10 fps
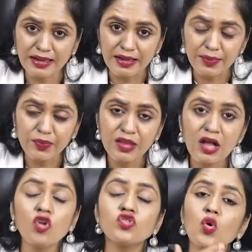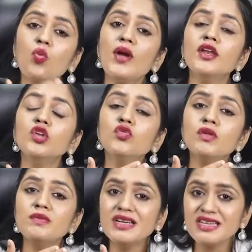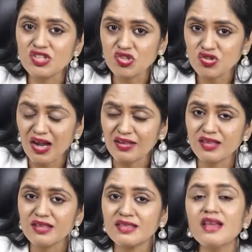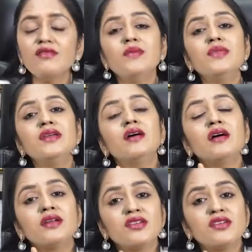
care. So when you will be discharged, there will be a